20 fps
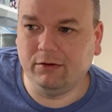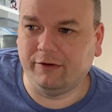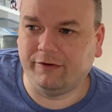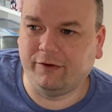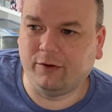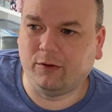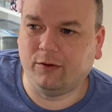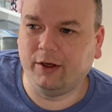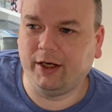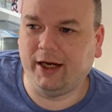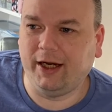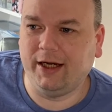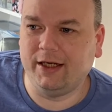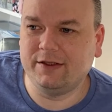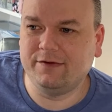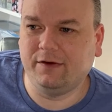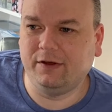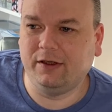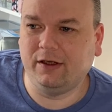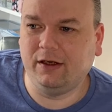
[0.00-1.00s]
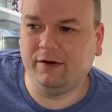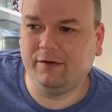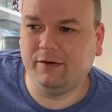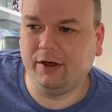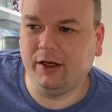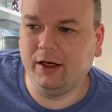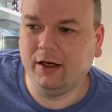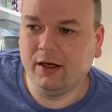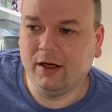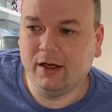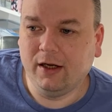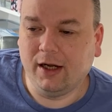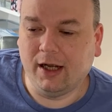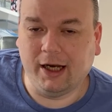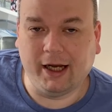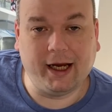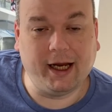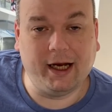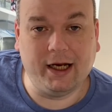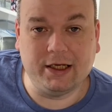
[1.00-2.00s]
to 4 days for delivery, and
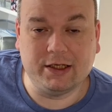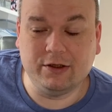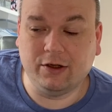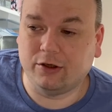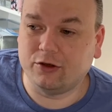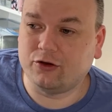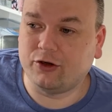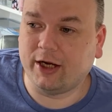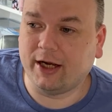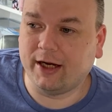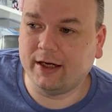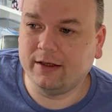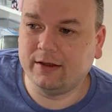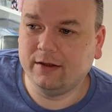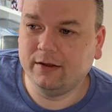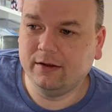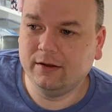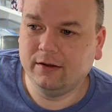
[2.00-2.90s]
again, it's not tracked.